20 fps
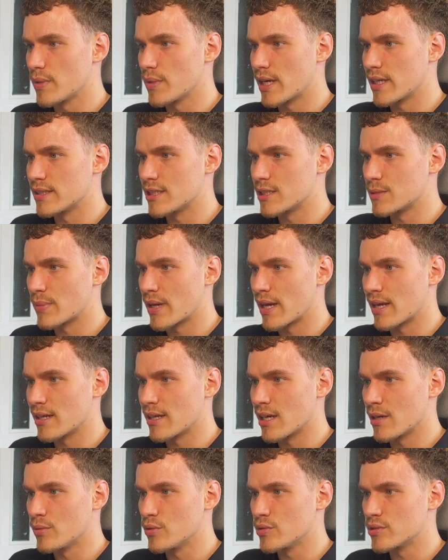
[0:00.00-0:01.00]
and this palette,
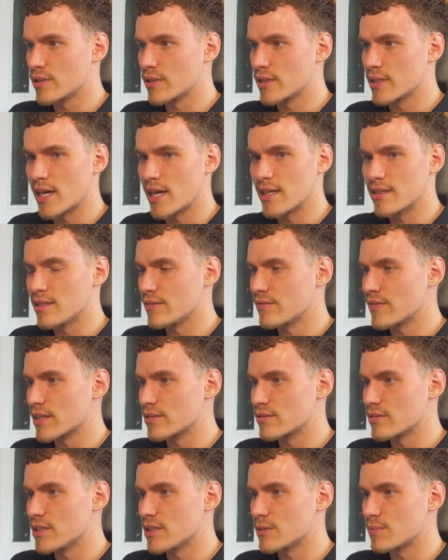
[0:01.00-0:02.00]
I'm also going to add the effect
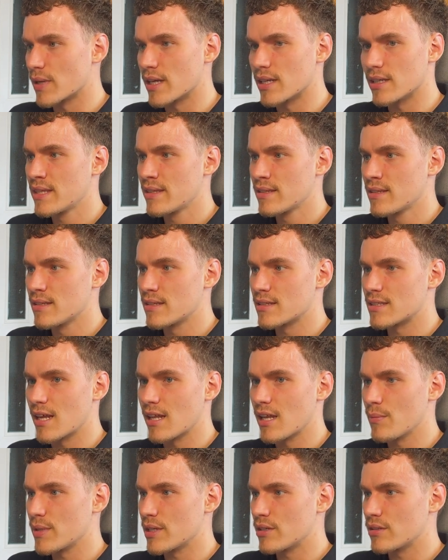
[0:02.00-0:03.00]
on this palette. So now
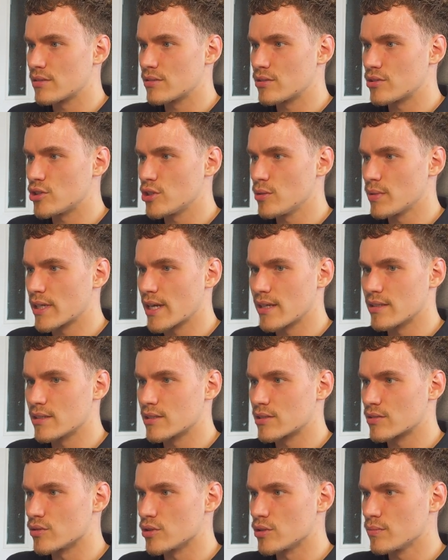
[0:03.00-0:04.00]
let me duplicate this
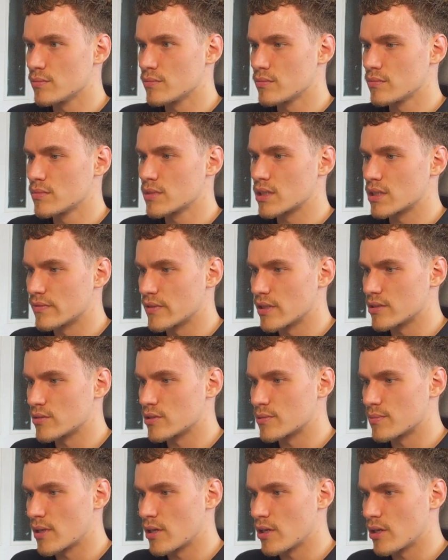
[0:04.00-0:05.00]
group, convert to a
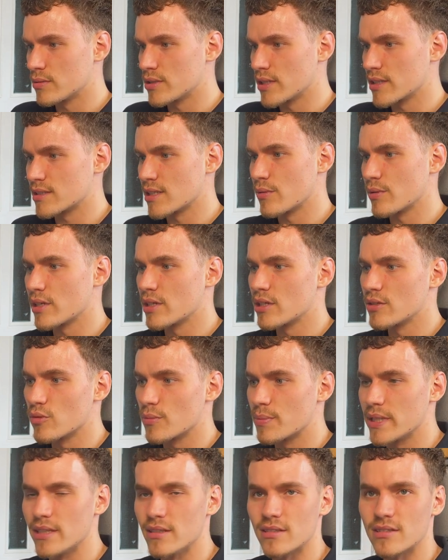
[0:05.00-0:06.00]
smart object. Now we're going to
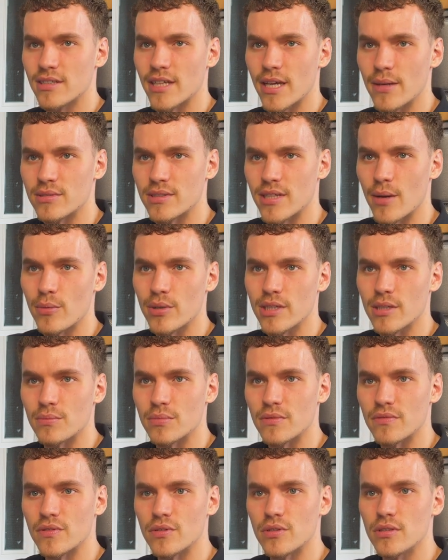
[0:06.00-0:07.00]
repeat the same step we did
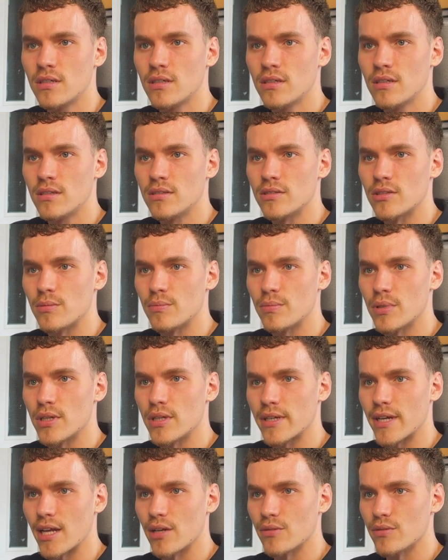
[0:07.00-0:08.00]
before. So blur
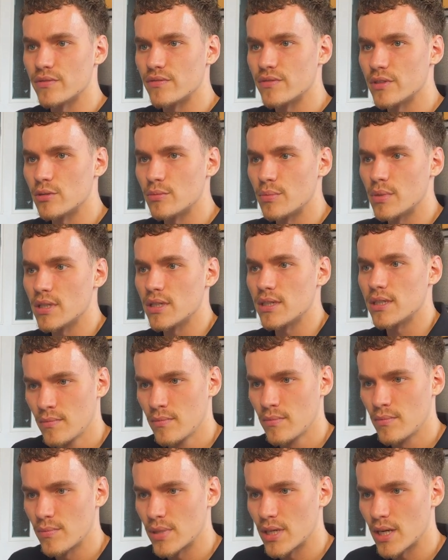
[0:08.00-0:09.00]
gallery, fill blur,
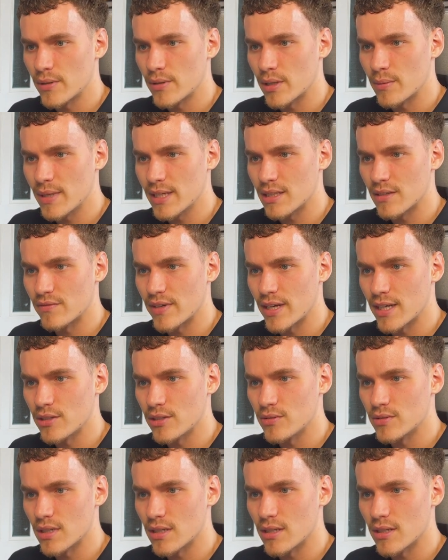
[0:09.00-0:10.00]
but I'm going to make the
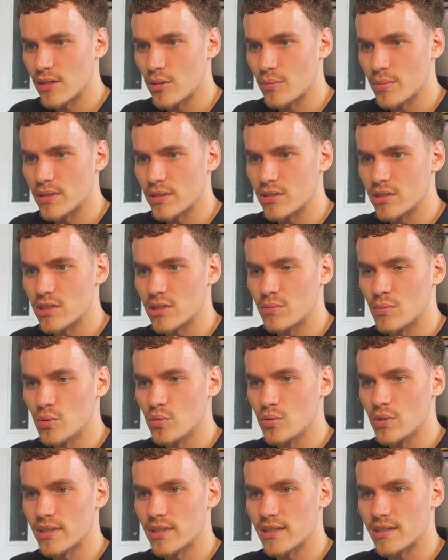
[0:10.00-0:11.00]
values a little bit
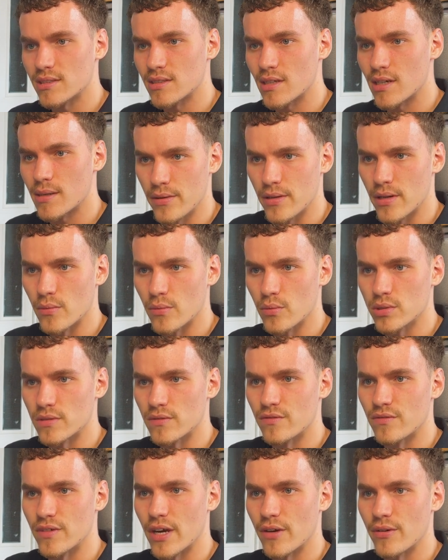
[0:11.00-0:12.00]
smaller this time. It was a
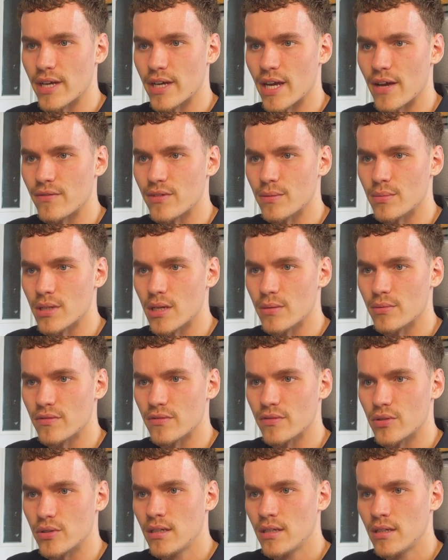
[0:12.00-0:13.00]
very heavy blur
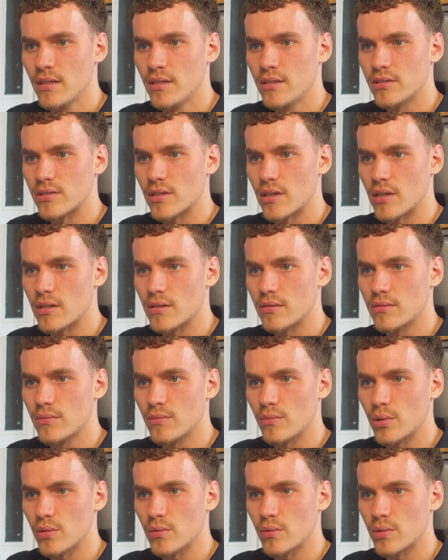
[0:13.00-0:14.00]
before. So
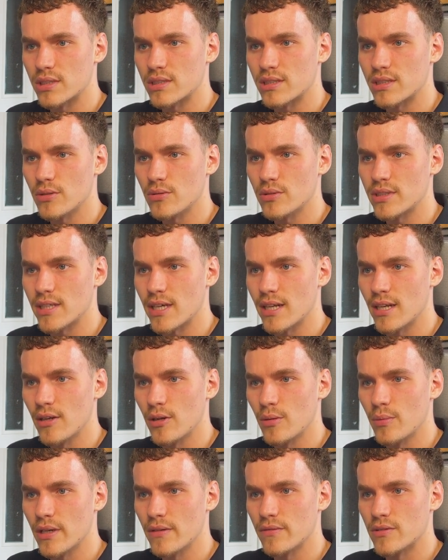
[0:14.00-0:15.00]
we want to still see a little
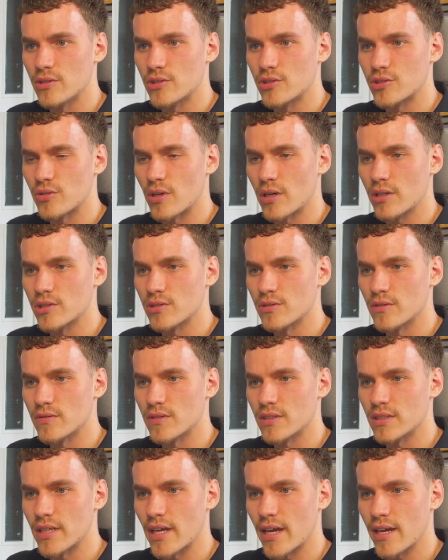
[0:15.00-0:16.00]
bit of the structure of the
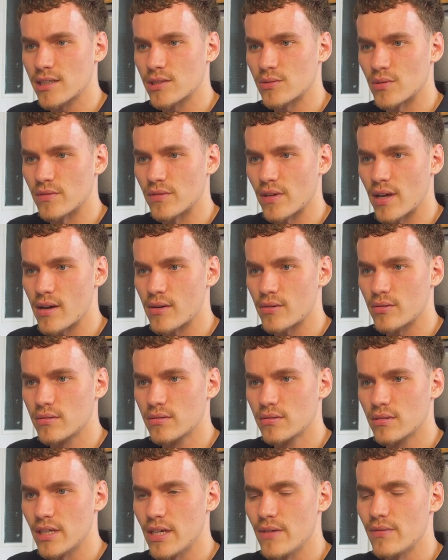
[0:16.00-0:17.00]
text without,
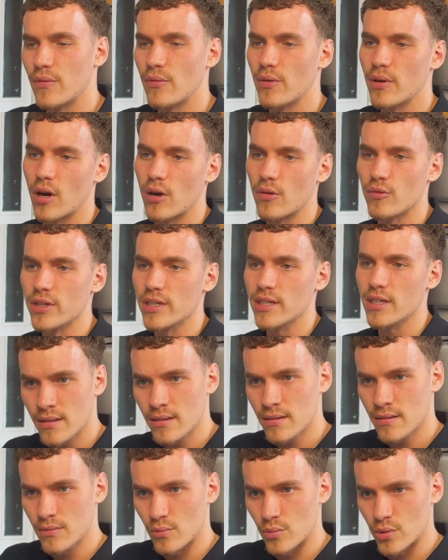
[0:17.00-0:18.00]
even if we can't read it,
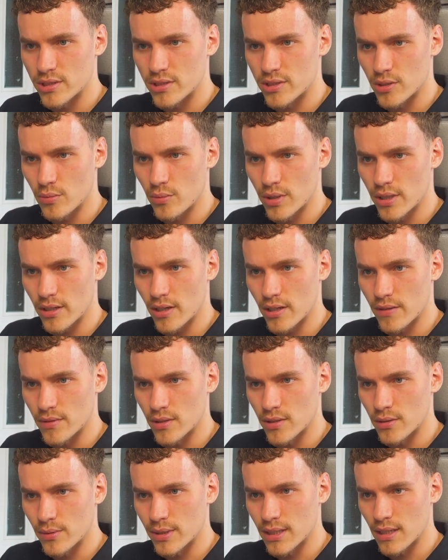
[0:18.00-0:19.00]
we still want to kind of
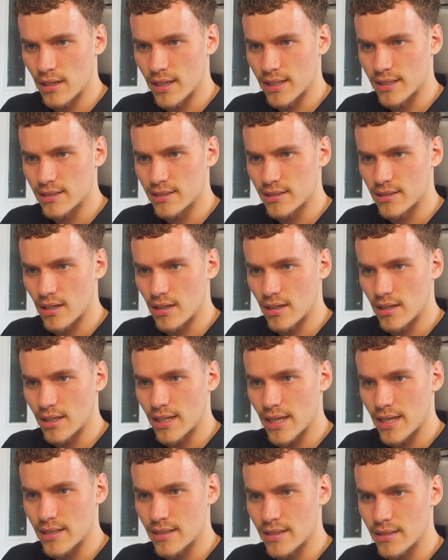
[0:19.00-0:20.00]
know where the lines start and
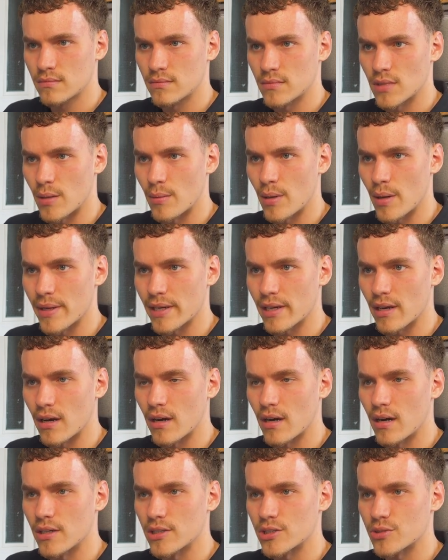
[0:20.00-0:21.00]
end. I might make a
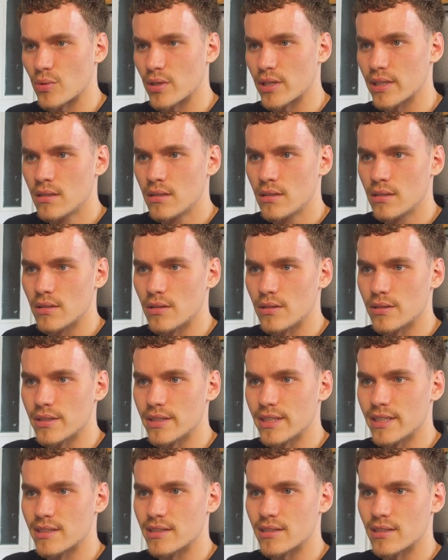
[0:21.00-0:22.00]
harsh one on
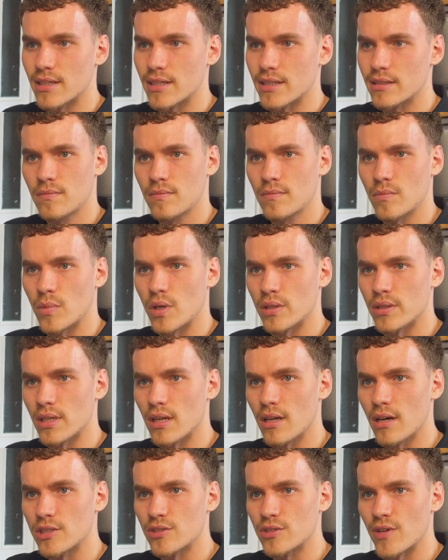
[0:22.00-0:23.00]
this side. On the
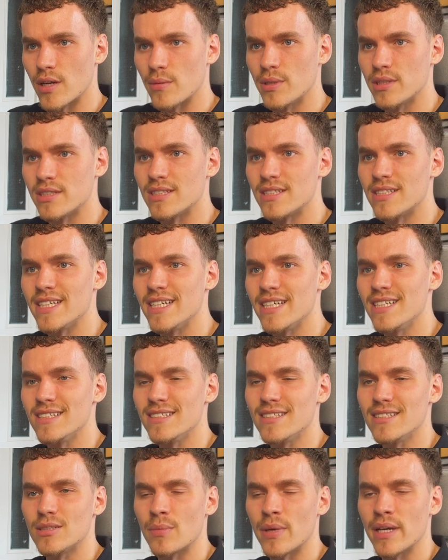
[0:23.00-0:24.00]
larger elements, it's
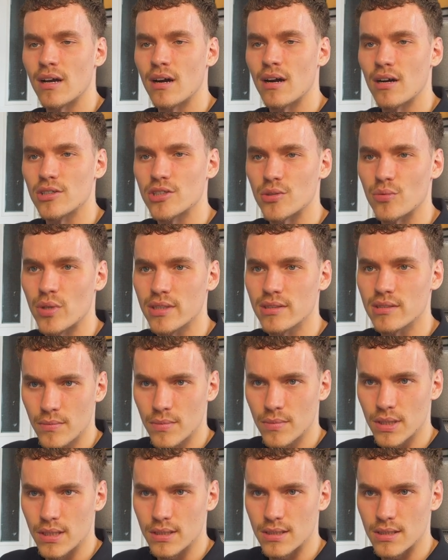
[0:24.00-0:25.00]
easy to make harsher ones.
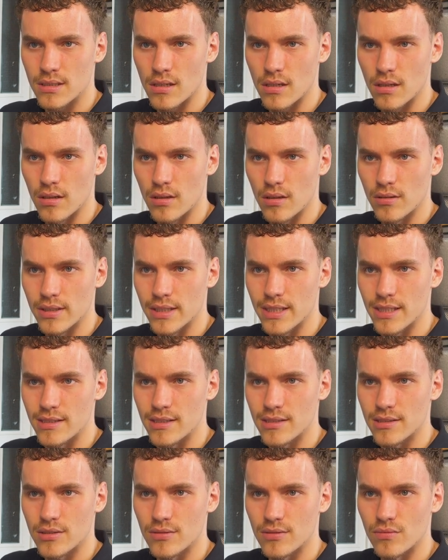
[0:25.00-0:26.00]
It's a lot
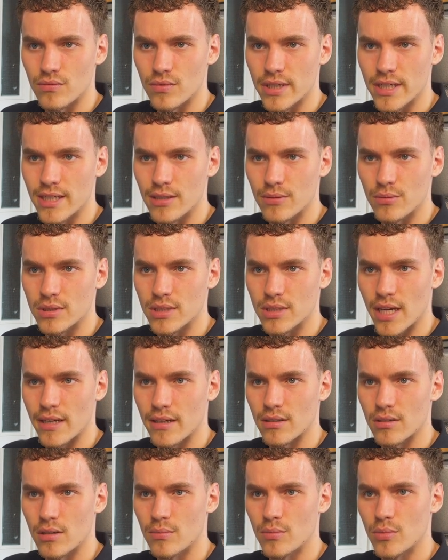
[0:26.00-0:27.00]
easier to read. It will take
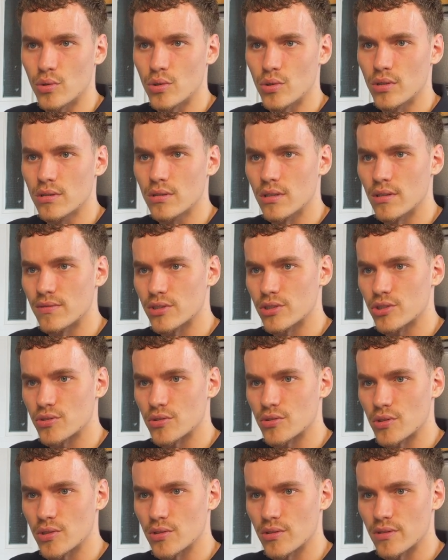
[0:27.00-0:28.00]
a lot more of a
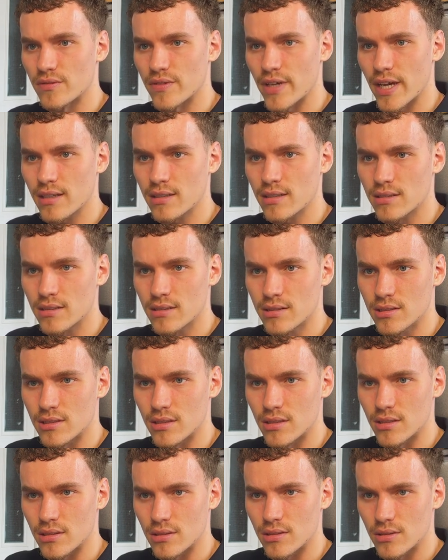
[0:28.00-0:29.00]
stronger effect
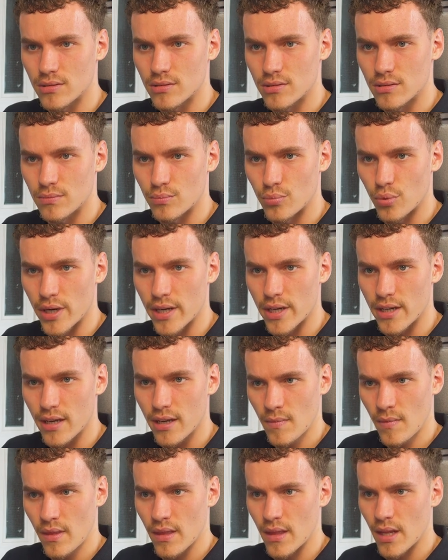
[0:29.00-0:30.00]
to break it.
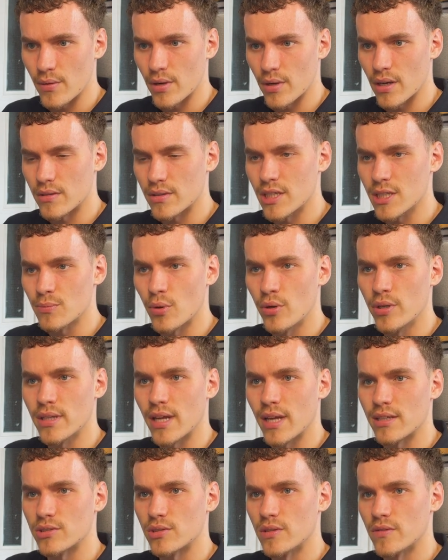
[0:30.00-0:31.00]
There we go. At this point,
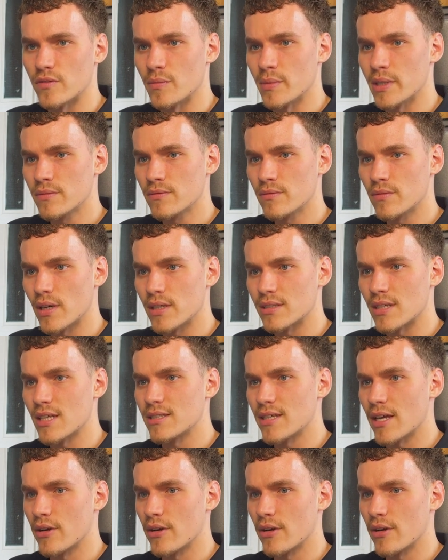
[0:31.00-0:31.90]
that's good for me. Right, so let's hit